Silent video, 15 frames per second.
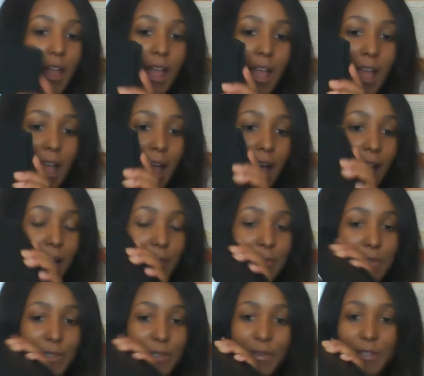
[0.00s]
I'm so
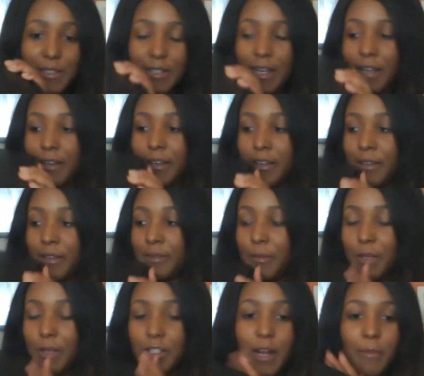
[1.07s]
excited. I'm gonna try
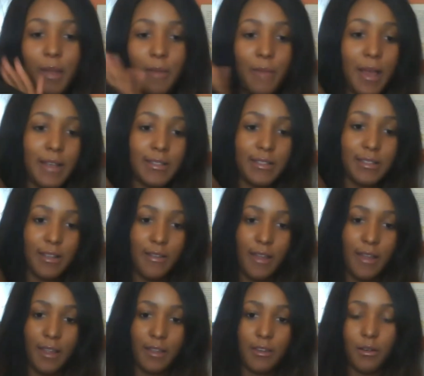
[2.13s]
my best to like
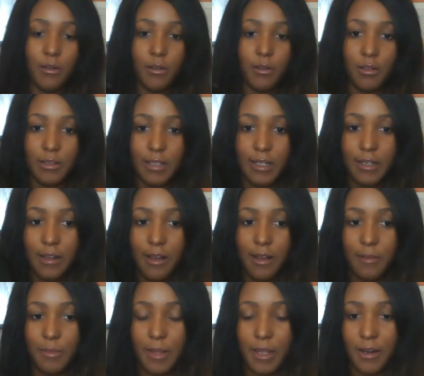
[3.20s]
hold it up
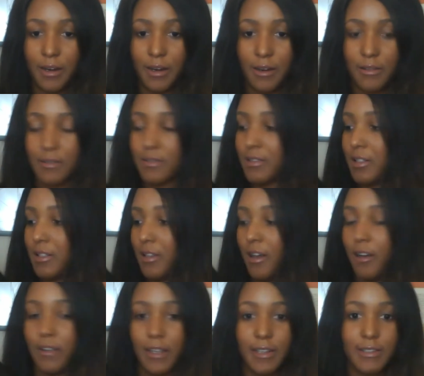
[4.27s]
here so y'all
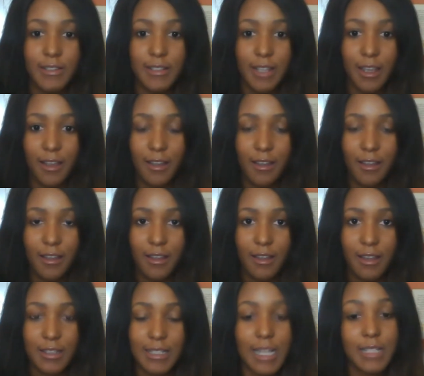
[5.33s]
can see, because
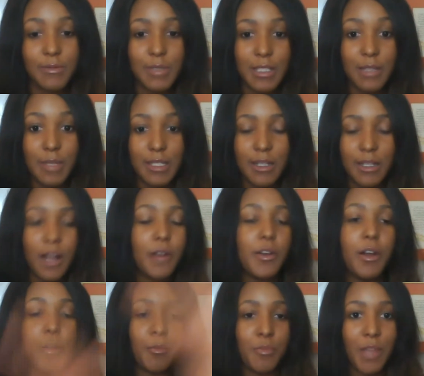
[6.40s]
that was the oh no,
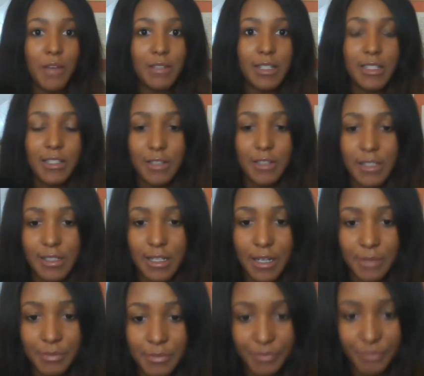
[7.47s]
I was gonna tilt this down,
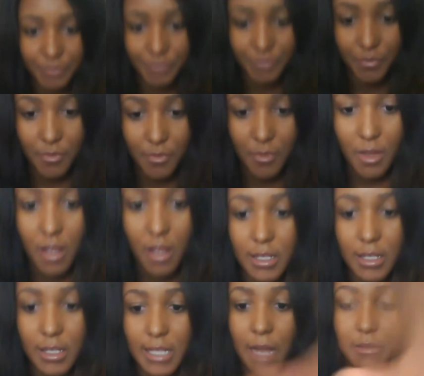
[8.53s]
because that
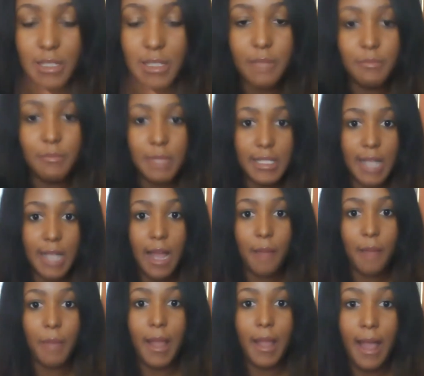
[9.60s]
was the mishap I
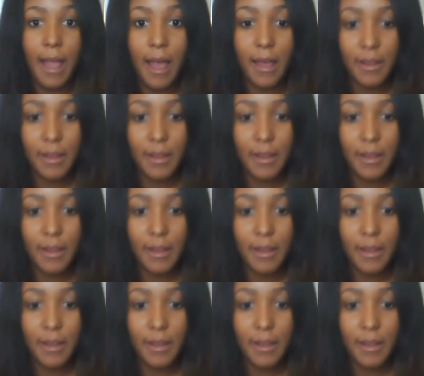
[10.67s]
had.